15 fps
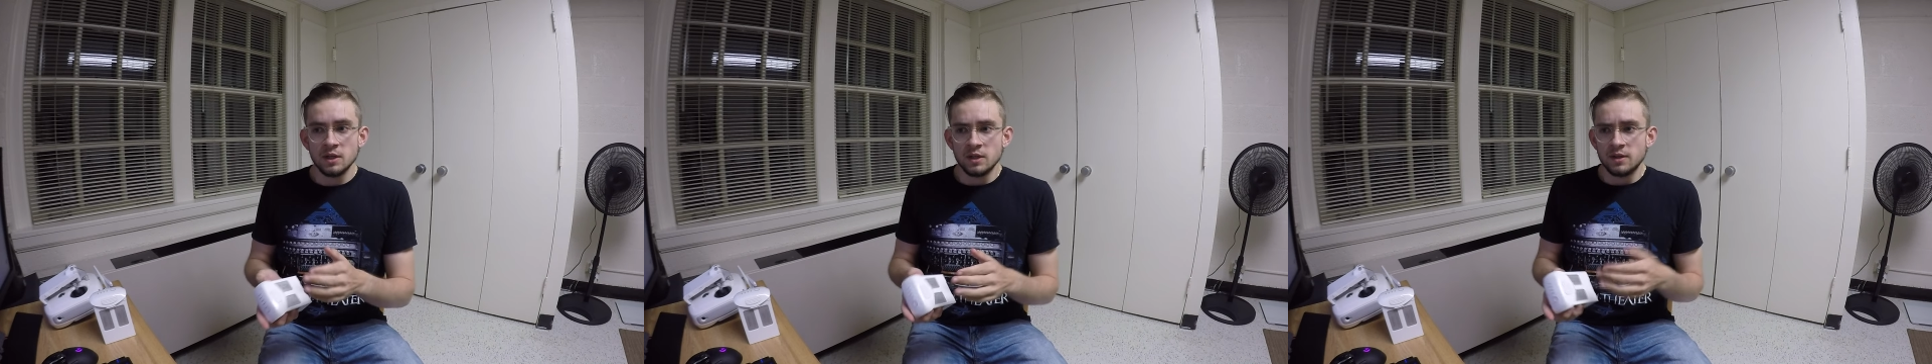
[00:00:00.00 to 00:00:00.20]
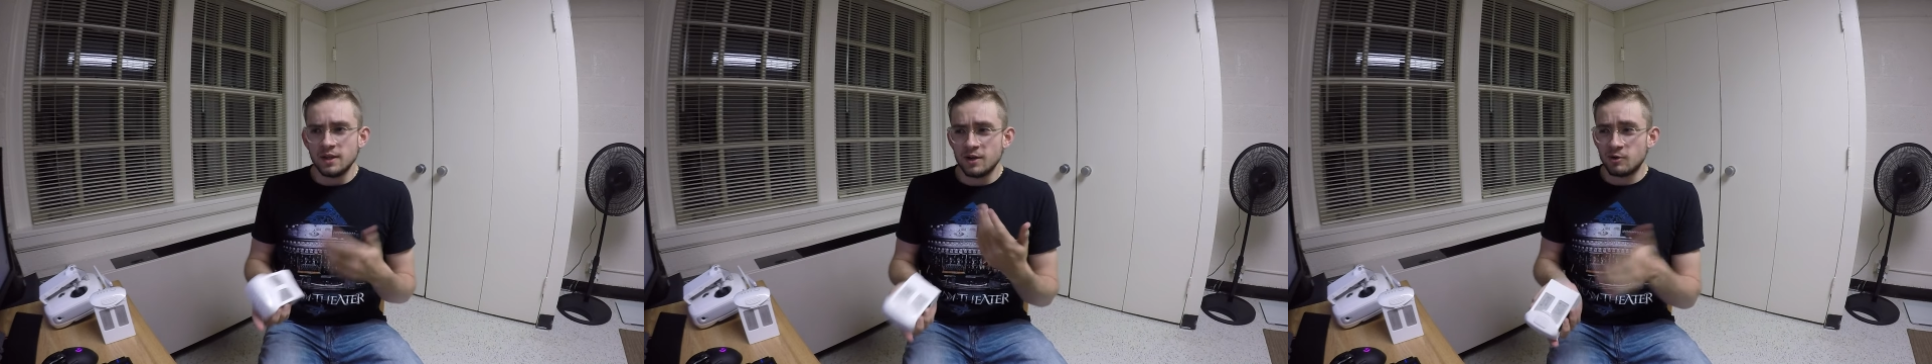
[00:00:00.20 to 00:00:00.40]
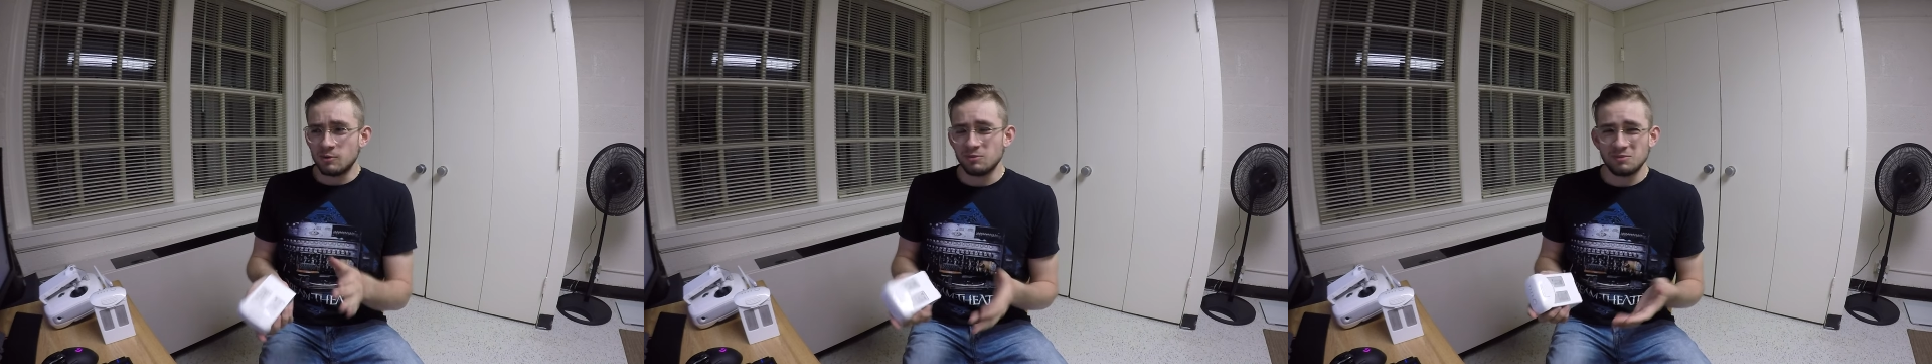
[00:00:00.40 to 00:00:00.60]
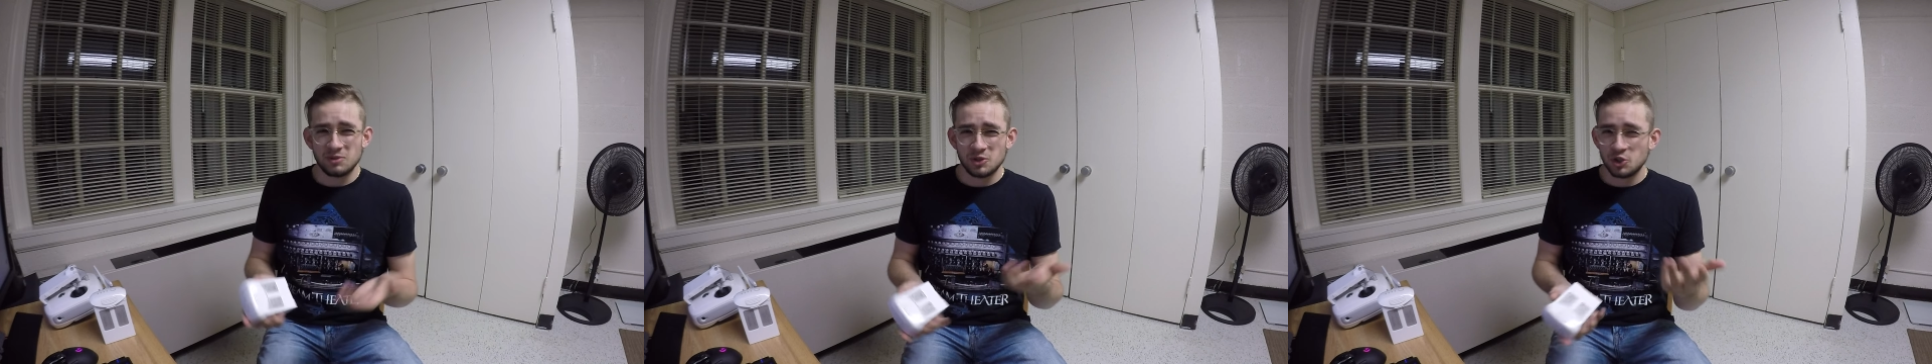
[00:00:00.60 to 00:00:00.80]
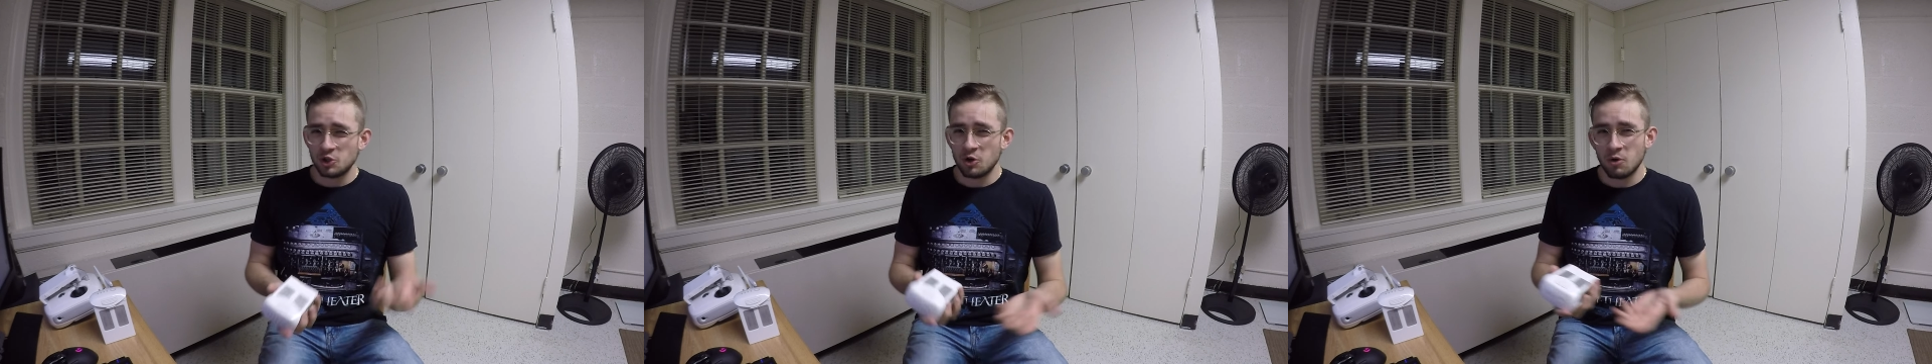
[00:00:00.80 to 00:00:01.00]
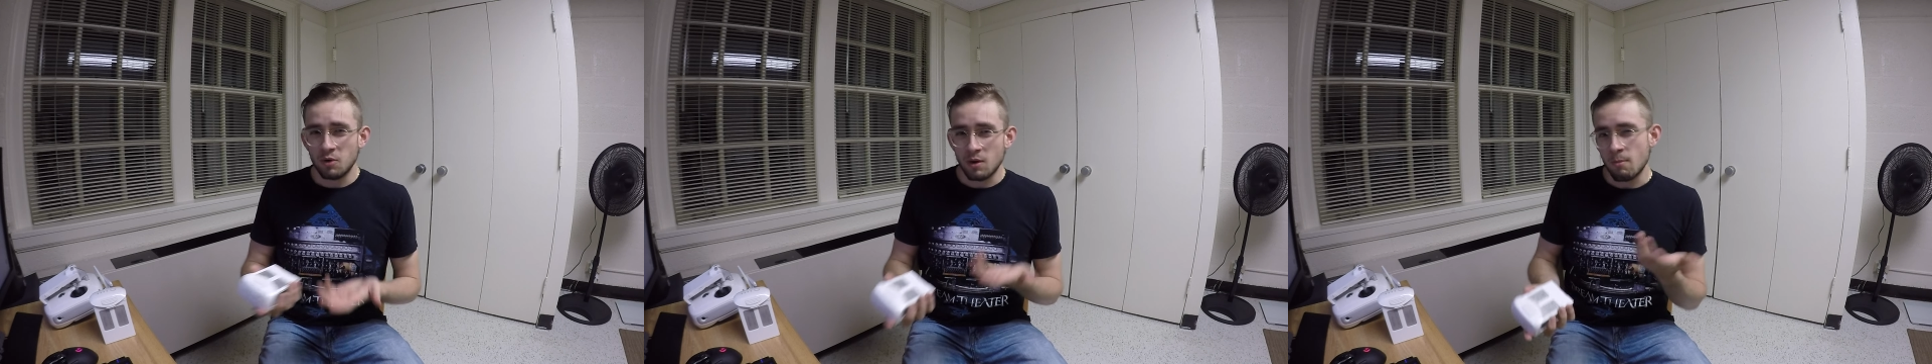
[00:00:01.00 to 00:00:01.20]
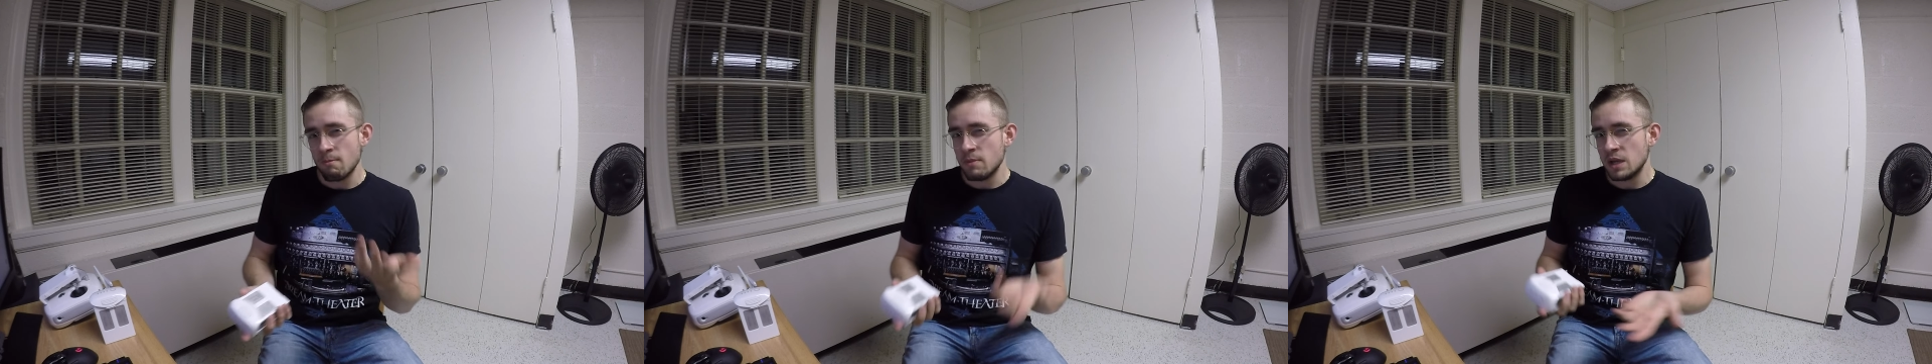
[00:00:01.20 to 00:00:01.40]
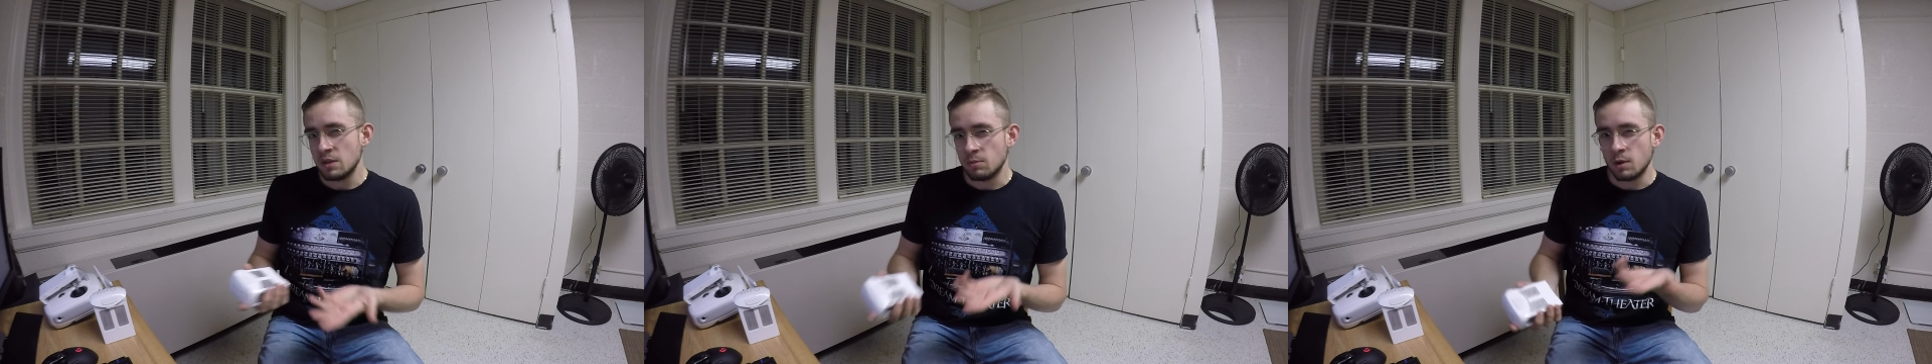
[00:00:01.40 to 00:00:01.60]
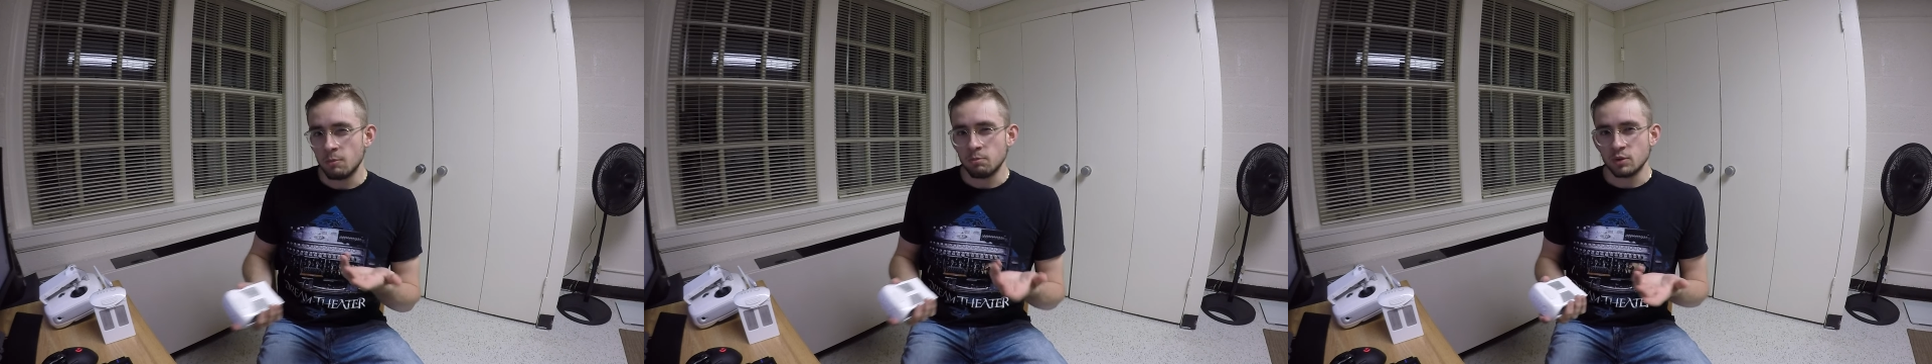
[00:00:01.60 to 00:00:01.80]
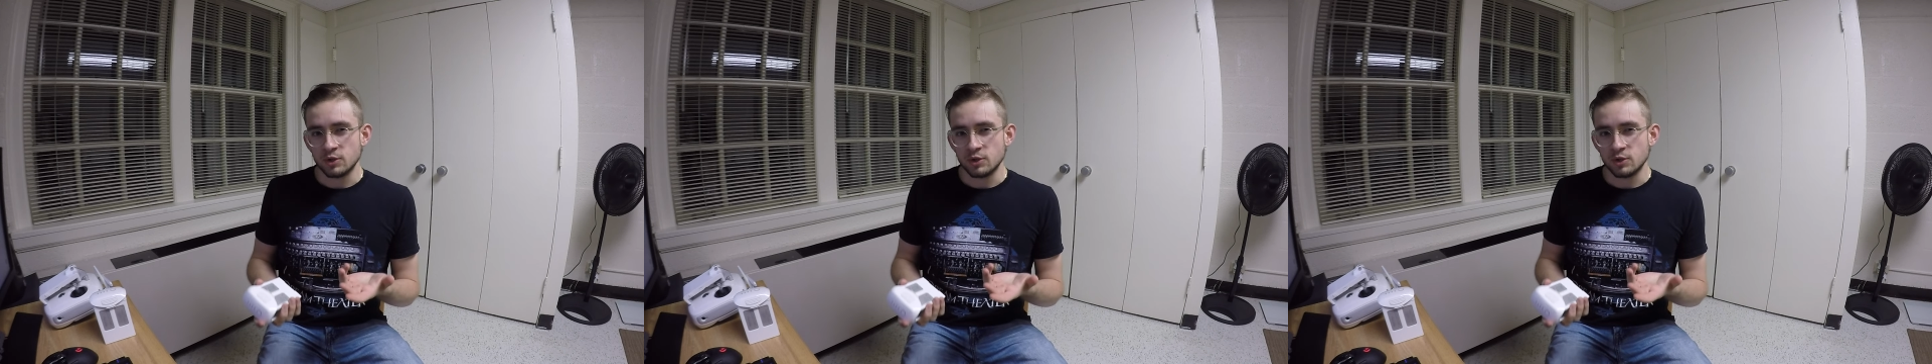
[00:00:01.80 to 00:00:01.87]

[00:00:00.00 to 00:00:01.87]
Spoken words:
They don't show a minimum